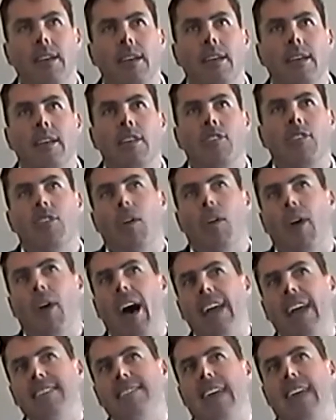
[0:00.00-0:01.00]
So
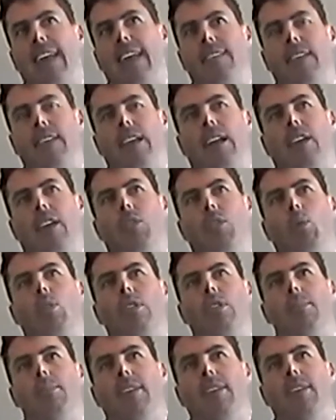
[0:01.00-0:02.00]
I sat there and I thought
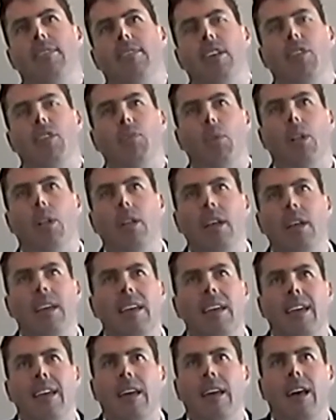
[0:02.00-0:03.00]
to myself, well,
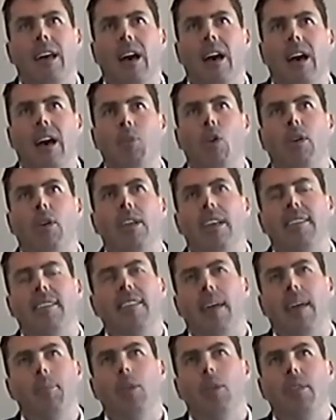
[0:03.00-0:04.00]
I'm not going
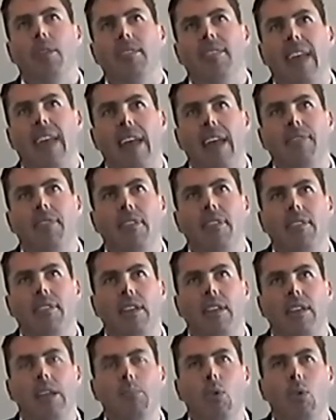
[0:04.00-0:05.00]
to stand for this
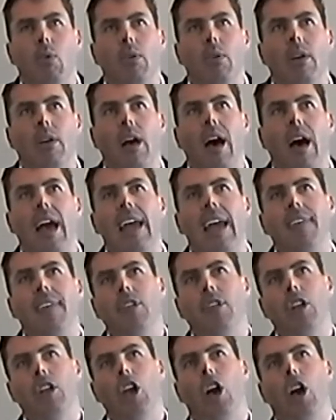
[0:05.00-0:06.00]
anymore. I have to
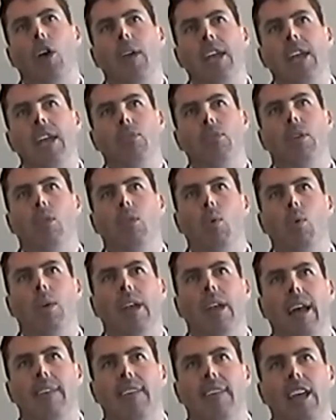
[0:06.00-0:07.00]
go into an
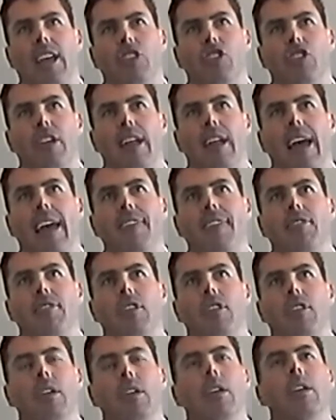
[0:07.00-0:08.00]
organization and I have
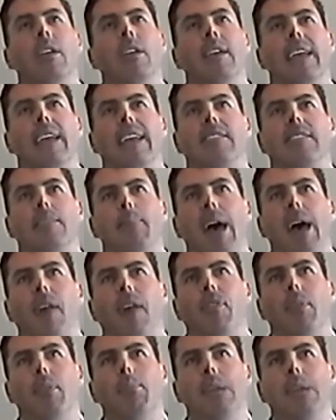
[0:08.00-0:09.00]
to, it's
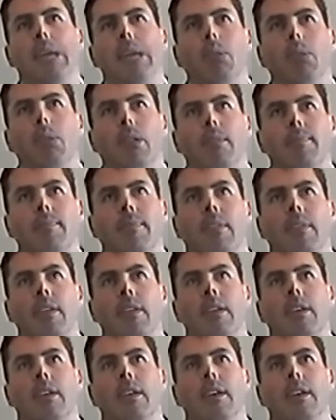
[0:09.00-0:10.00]
about the people.
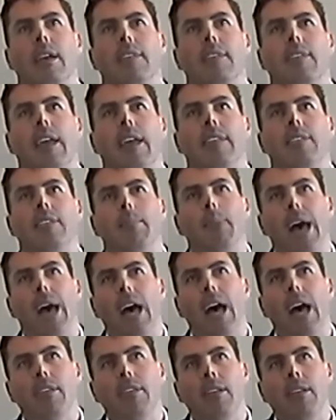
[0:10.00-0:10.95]
It's, it's about,